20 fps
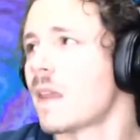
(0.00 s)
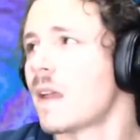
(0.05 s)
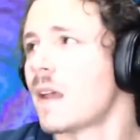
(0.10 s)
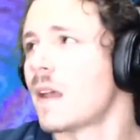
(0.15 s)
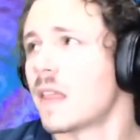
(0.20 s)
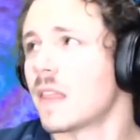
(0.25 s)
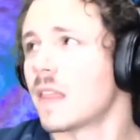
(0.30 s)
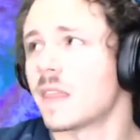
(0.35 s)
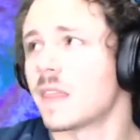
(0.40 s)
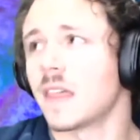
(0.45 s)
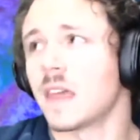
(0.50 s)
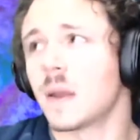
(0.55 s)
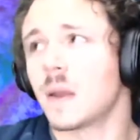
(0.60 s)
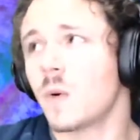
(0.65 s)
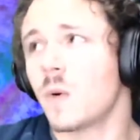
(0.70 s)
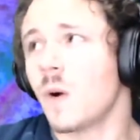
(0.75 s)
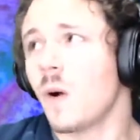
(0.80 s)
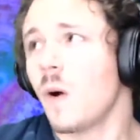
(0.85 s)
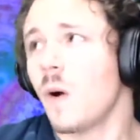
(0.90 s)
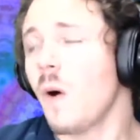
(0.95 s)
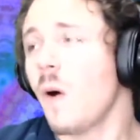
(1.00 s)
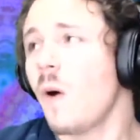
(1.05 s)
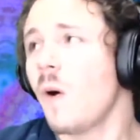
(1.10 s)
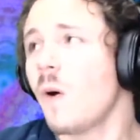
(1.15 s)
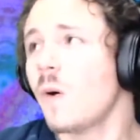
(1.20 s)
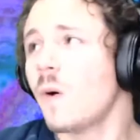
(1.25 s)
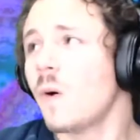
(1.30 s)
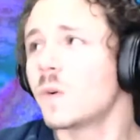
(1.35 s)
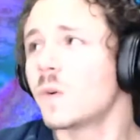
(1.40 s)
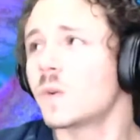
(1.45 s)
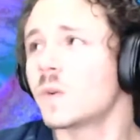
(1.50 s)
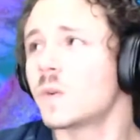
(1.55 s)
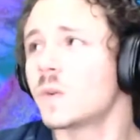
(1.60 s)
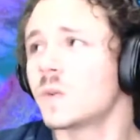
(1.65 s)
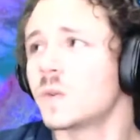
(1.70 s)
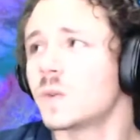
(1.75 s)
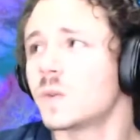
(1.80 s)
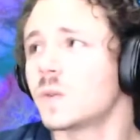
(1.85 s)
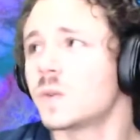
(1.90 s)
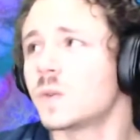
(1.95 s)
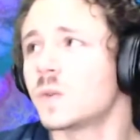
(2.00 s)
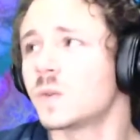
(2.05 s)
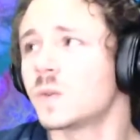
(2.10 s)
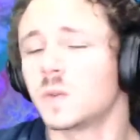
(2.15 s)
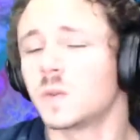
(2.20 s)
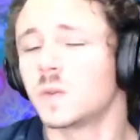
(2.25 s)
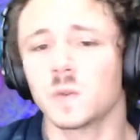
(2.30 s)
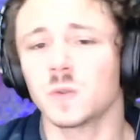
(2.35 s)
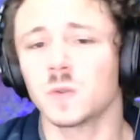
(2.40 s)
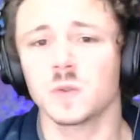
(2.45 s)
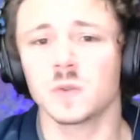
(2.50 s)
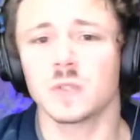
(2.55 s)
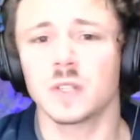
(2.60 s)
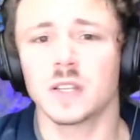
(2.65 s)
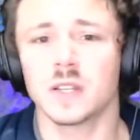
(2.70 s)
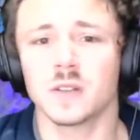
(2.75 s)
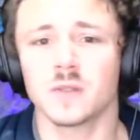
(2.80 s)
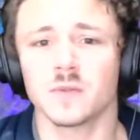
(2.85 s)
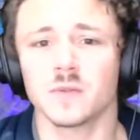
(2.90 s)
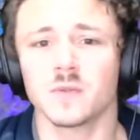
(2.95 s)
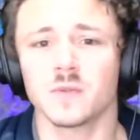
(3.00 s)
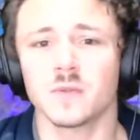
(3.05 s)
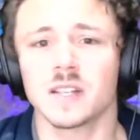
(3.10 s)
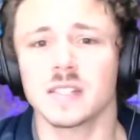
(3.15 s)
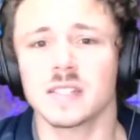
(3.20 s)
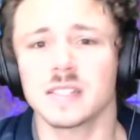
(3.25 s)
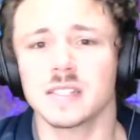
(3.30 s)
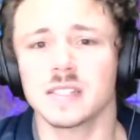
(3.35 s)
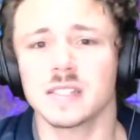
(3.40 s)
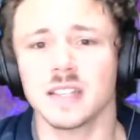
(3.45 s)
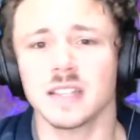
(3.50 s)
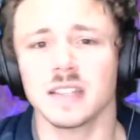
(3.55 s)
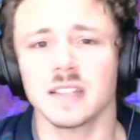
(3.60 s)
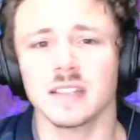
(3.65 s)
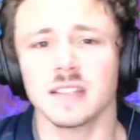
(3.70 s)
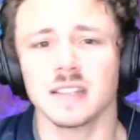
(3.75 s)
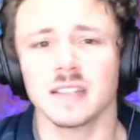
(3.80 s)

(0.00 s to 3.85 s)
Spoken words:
They were old and rusty.